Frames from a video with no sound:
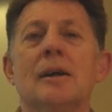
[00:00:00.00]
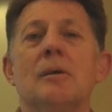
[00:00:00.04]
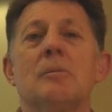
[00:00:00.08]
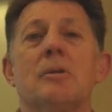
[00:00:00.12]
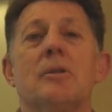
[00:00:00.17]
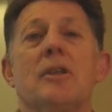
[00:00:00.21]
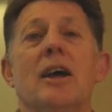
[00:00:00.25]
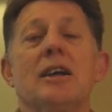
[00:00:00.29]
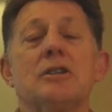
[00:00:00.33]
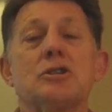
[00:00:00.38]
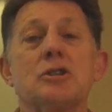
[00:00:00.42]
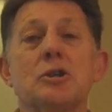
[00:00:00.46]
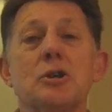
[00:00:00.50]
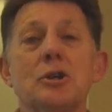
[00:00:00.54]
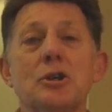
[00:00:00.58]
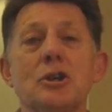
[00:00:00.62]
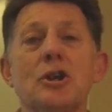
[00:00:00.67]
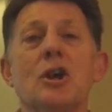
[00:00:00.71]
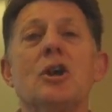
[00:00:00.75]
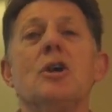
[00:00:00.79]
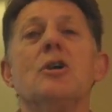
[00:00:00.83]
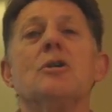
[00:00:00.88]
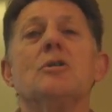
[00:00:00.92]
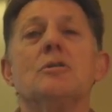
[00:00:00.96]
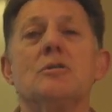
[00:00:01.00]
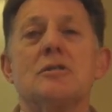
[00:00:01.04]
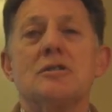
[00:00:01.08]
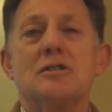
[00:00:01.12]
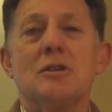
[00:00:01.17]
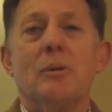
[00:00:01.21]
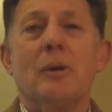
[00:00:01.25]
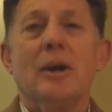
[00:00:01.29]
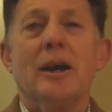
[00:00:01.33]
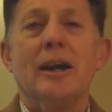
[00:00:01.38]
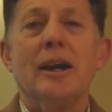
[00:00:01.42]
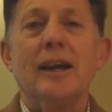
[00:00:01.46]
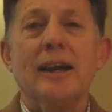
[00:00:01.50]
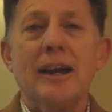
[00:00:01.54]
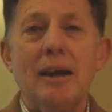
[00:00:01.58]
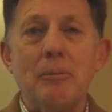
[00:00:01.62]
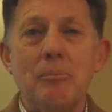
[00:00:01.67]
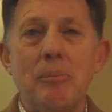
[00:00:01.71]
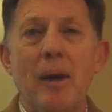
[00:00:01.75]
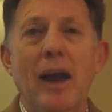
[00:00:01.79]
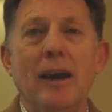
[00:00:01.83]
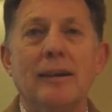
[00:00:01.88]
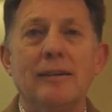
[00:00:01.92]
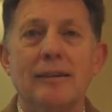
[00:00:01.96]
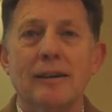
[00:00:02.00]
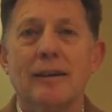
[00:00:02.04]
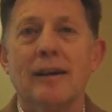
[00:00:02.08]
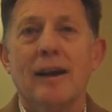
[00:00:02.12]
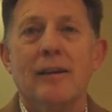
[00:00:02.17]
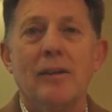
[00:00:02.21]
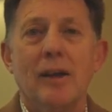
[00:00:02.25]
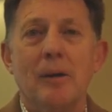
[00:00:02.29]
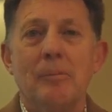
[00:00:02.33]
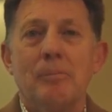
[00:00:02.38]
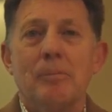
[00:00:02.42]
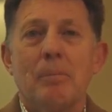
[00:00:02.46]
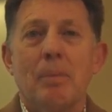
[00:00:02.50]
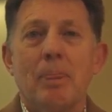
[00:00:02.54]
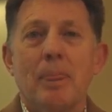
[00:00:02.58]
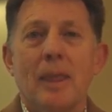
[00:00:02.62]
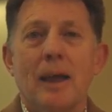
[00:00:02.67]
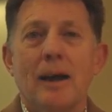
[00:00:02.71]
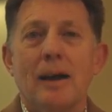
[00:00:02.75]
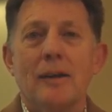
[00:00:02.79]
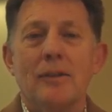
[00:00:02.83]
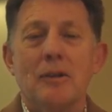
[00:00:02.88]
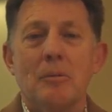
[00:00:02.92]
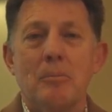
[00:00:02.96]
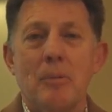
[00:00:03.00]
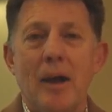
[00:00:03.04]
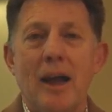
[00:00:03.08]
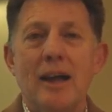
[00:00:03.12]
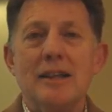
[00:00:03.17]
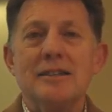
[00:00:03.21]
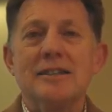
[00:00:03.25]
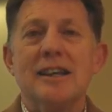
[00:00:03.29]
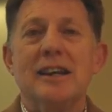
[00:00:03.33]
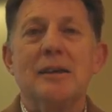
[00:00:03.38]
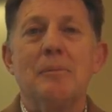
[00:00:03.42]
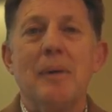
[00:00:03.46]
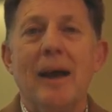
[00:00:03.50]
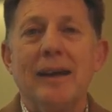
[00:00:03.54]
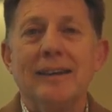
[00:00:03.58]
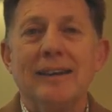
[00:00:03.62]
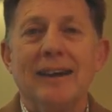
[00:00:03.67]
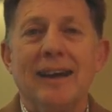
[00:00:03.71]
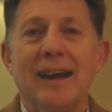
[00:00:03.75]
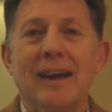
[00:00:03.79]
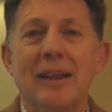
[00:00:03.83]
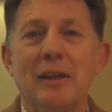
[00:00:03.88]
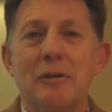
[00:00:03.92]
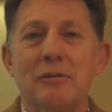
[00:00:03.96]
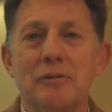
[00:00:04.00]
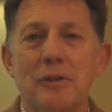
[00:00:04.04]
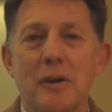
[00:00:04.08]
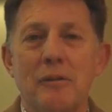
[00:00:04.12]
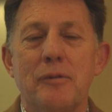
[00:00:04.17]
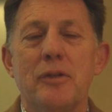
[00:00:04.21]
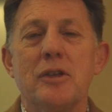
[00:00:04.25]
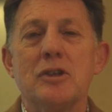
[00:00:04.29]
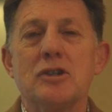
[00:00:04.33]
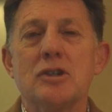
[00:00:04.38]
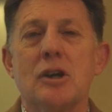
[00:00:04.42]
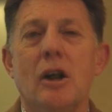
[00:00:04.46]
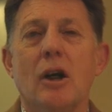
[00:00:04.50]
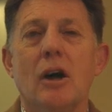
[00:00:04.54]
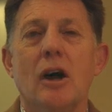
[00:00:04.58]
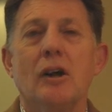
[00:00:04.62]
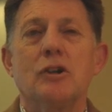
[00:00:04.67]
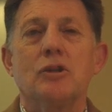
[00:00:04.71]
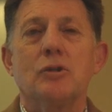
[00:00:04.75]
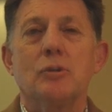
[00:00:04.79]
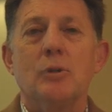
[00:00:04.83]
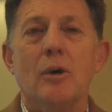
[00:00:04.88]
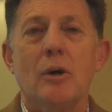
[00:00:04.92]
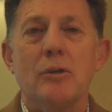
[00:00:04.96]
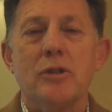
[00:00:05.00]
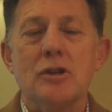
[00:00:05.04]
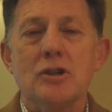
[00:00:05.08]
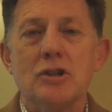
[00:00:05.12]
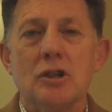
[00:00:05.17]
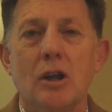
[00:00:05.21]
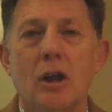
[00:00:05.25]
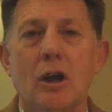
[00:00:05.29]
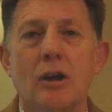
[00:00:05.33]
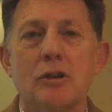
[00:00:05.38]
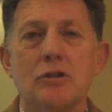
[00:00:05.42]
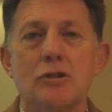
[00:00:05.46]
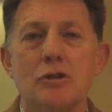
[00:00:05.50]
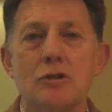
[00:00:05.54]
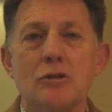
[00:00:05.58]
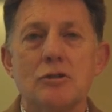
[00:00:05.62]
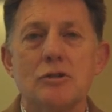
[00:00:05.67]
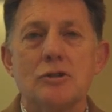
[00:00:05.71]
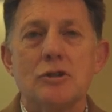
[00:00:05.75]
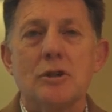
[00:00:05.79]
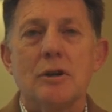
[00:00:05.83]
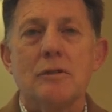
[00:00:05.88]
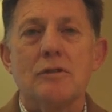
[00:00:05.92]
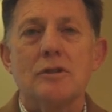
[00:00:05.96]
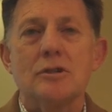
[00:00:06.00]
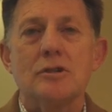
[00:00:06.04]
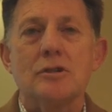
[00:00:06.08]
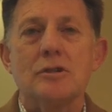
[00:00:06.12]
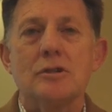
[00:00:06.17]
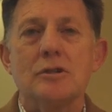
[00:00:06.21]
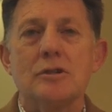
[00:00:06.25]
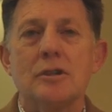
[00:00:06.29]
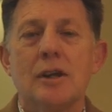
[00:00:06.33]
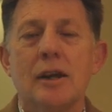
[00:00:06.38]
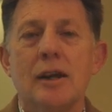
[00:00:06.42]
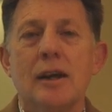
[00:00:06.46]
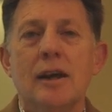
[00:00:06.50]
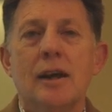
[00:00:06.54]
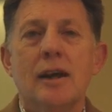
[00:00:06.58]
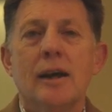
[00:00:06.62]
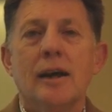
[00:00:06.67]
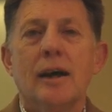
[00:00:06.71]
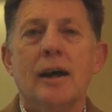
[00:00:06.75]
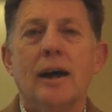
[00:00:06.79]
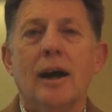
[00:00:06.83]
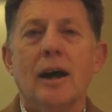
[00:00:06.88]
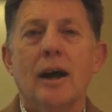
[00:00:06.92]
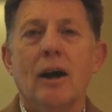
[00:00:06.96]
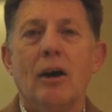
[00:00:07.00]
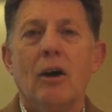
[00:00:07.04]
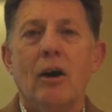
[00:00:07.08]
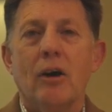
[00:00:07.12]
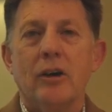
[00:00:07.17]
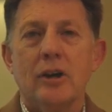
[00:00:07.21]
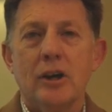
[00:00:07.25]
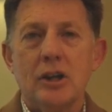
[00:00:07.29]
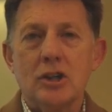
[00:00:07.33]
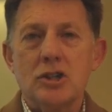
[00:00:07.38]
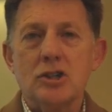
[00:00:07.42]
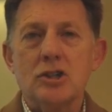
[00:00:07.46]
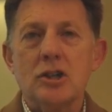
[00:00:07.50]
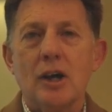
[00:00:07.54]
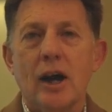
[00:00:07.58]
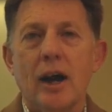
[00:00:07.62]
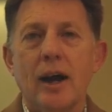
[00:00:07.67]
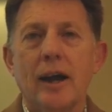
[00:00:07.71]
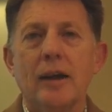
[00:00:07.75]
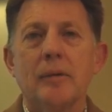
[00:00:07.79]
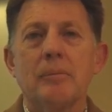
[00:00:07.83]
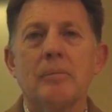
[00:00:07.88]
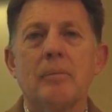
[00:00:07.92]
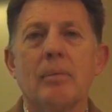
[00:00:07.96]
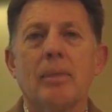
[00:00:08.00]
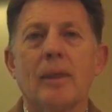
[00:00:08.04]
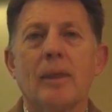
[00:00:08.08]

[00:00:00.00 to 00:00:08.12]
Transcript: But that's good news. So we're going to get back together. The band's getting back together. 5th of July, 12th of July, two services on each day,